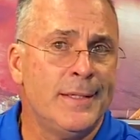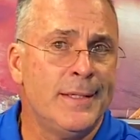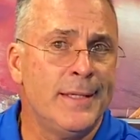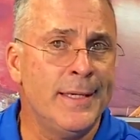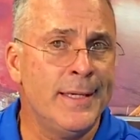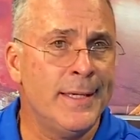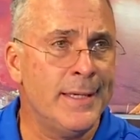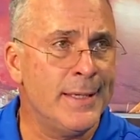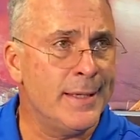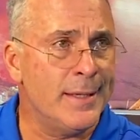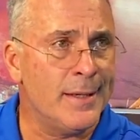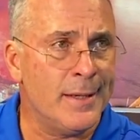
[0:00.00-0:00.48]

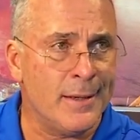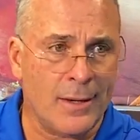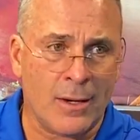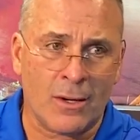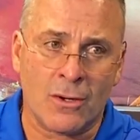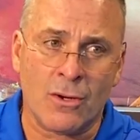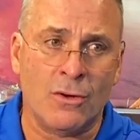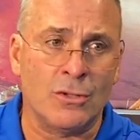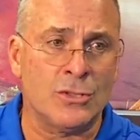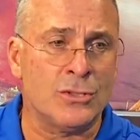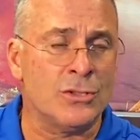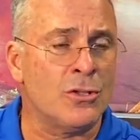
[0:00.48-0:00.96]
And uh, our
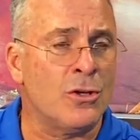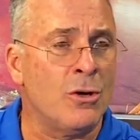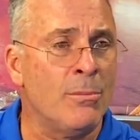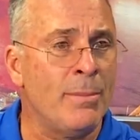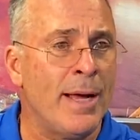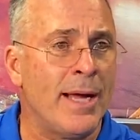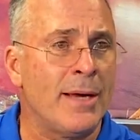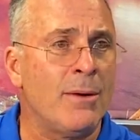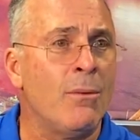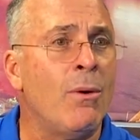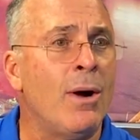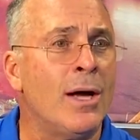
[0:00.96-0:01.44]
coaches will go
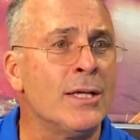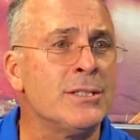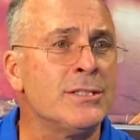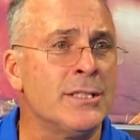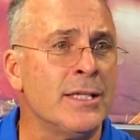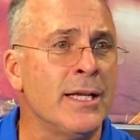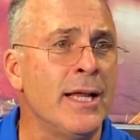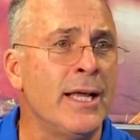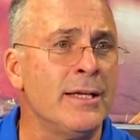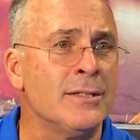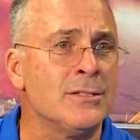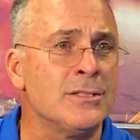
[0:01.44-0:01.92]
back and watch
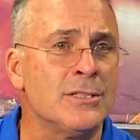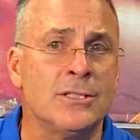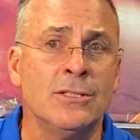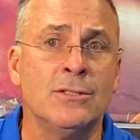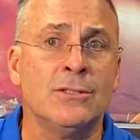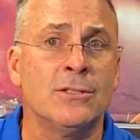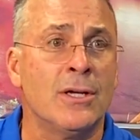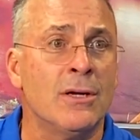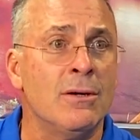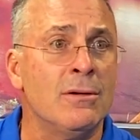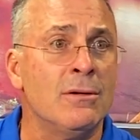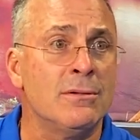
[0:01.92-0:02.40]
today and still
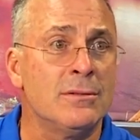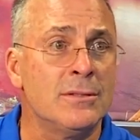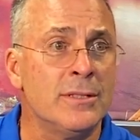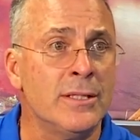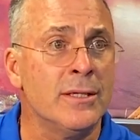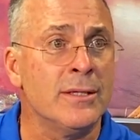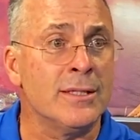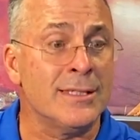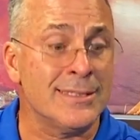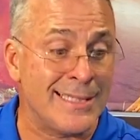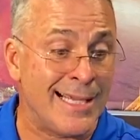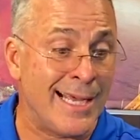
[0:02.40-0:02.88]
go, you
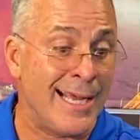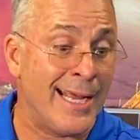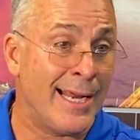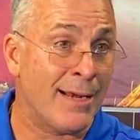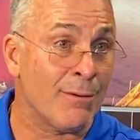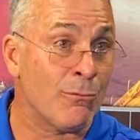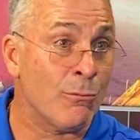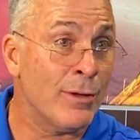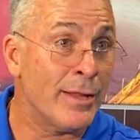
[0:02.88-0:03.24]
know, this guy had a